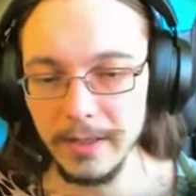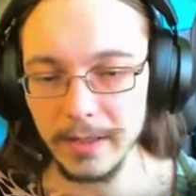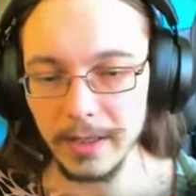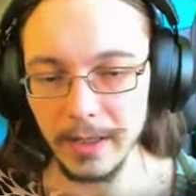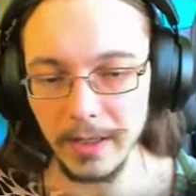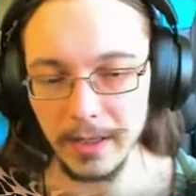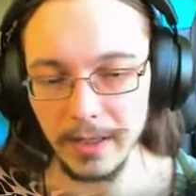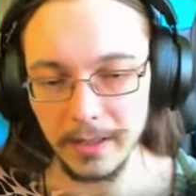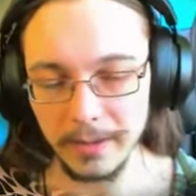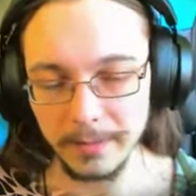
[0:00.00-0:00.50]

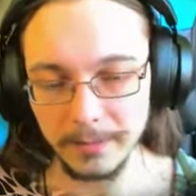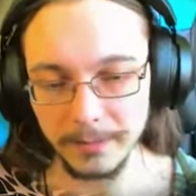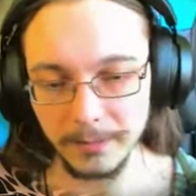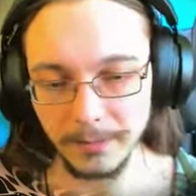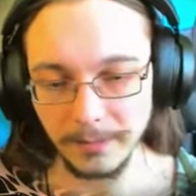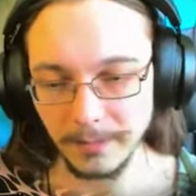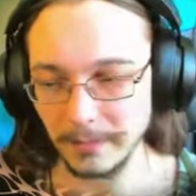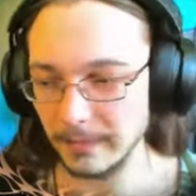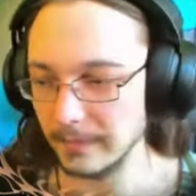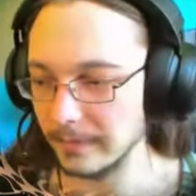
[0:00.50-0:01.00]

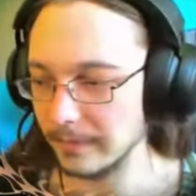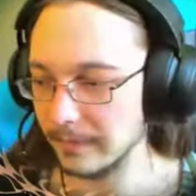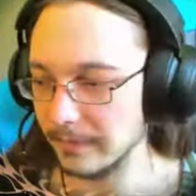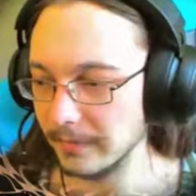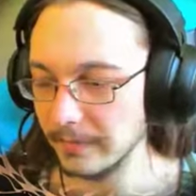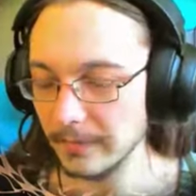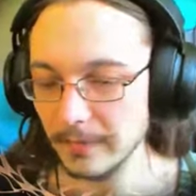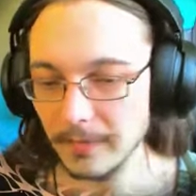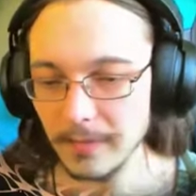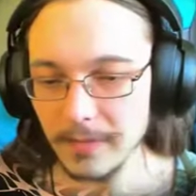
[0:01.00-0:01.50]
um,
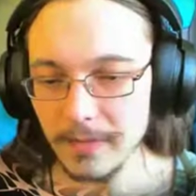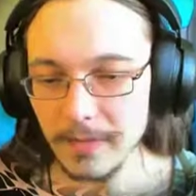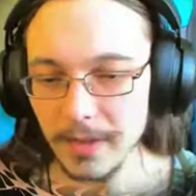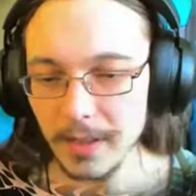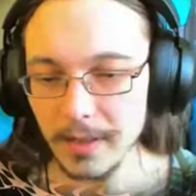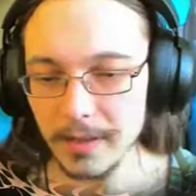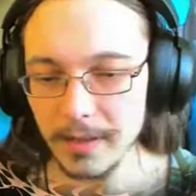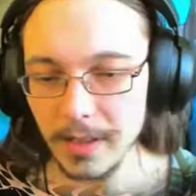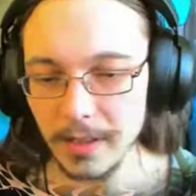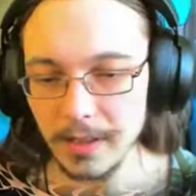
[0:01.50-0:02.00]

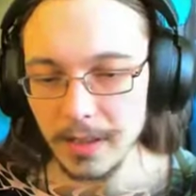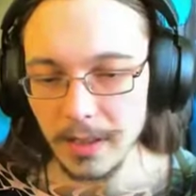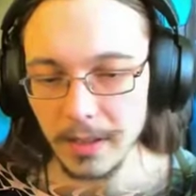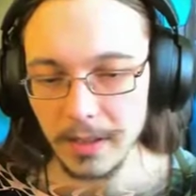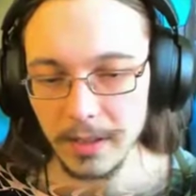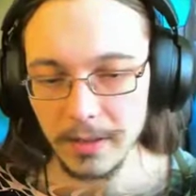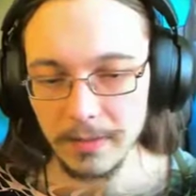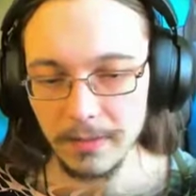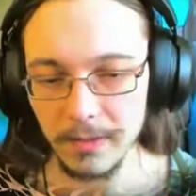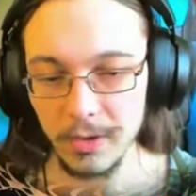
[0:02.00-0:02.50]
such
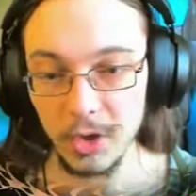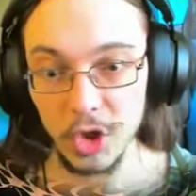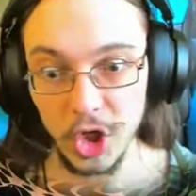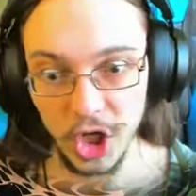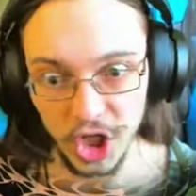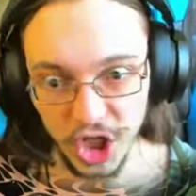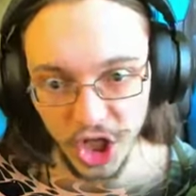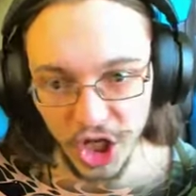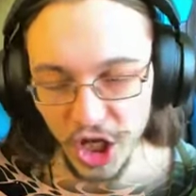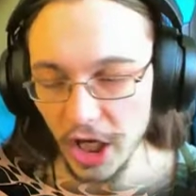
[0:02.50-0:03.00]
a
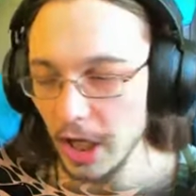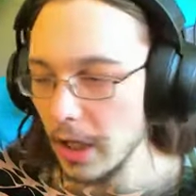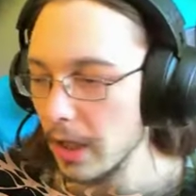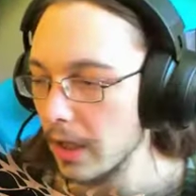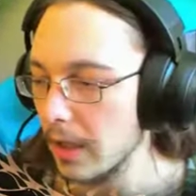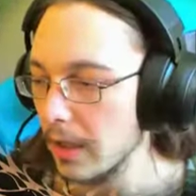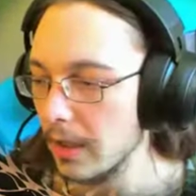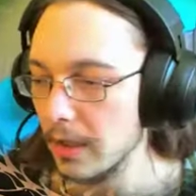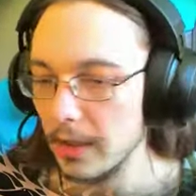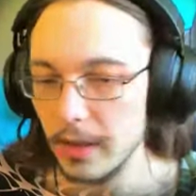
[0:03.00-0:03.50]
chete
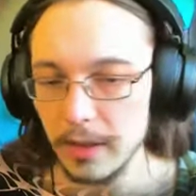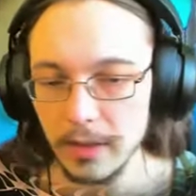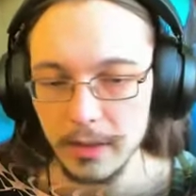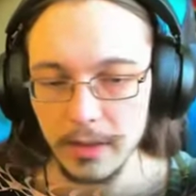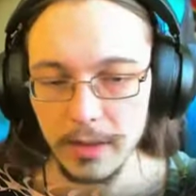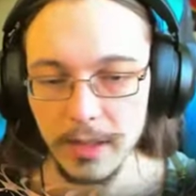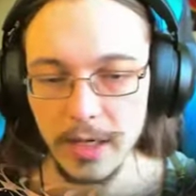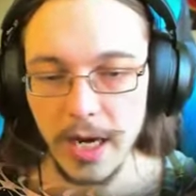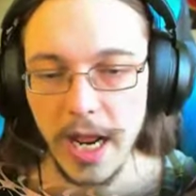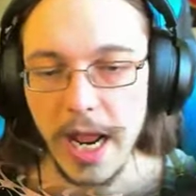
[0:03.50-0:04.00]

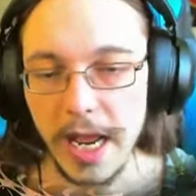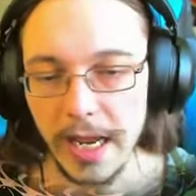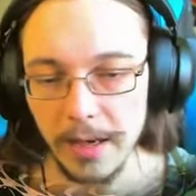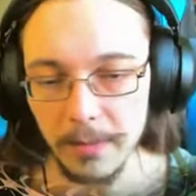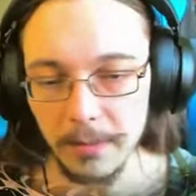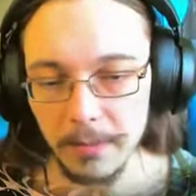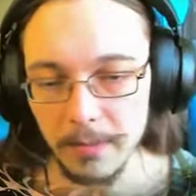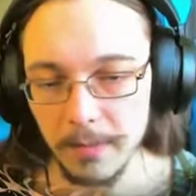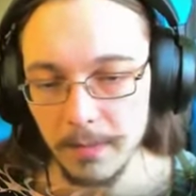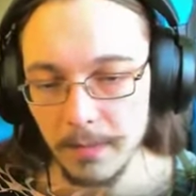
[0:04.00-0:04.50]

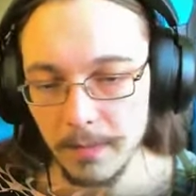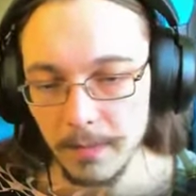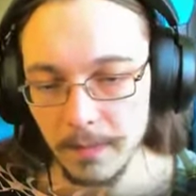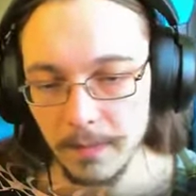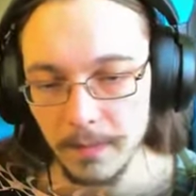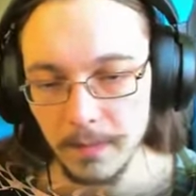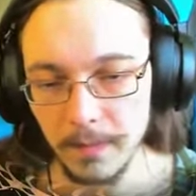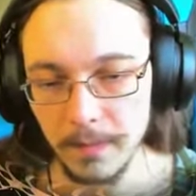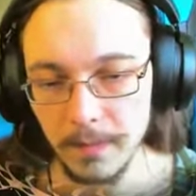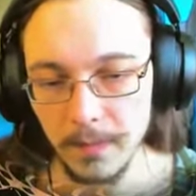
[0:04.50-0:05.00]
name
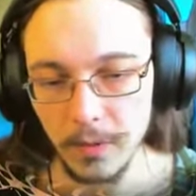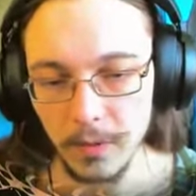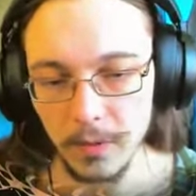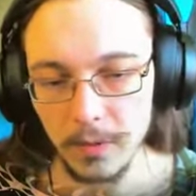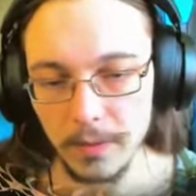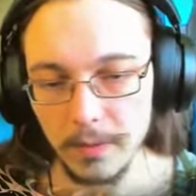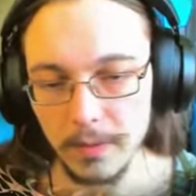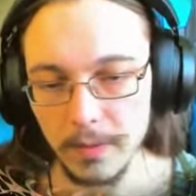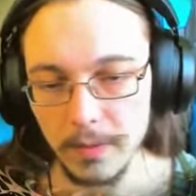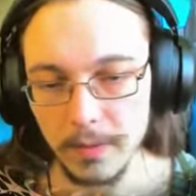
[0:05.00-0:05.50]

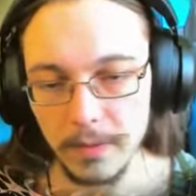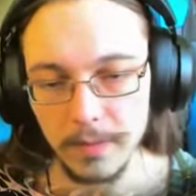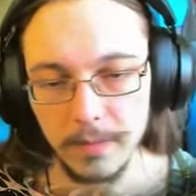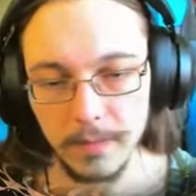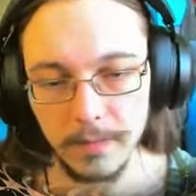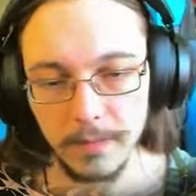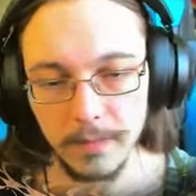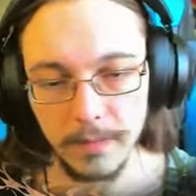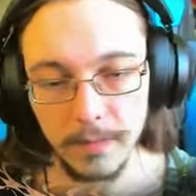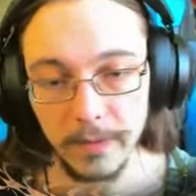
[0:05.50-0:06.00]
or
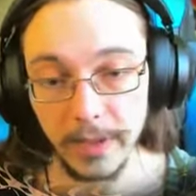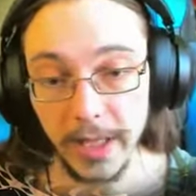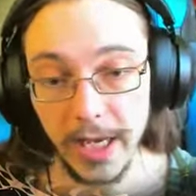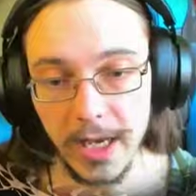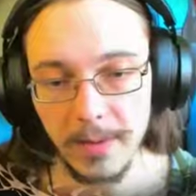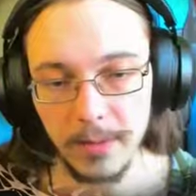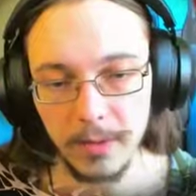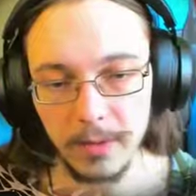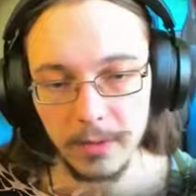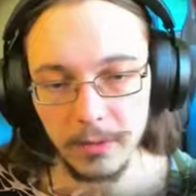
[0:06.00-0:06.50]

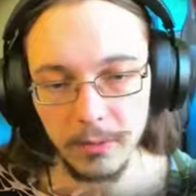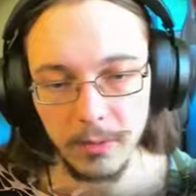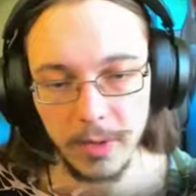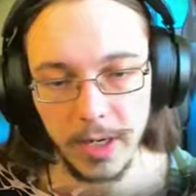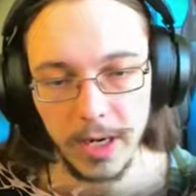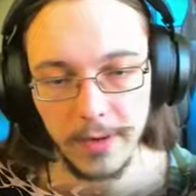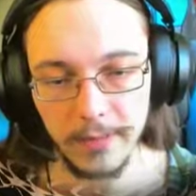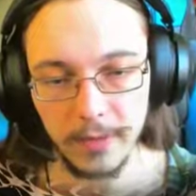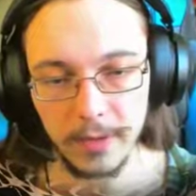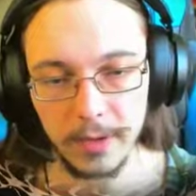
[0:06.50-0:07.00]
label or
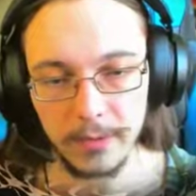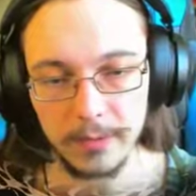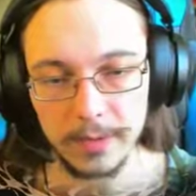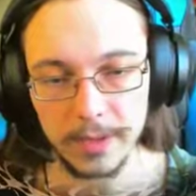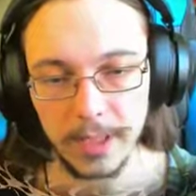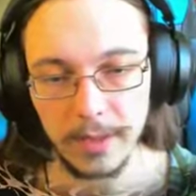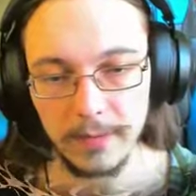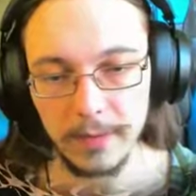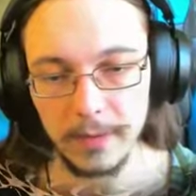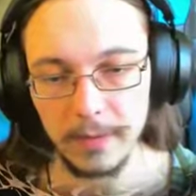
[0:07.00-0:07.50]
whatever that was
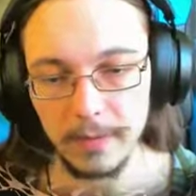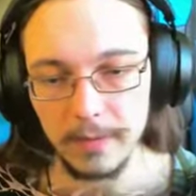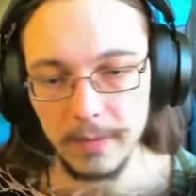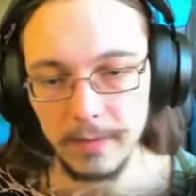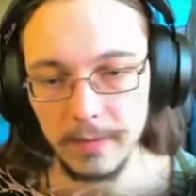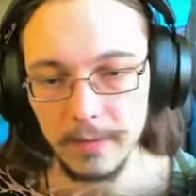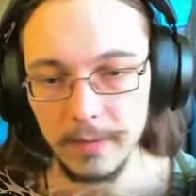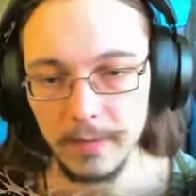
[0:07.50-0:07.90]
given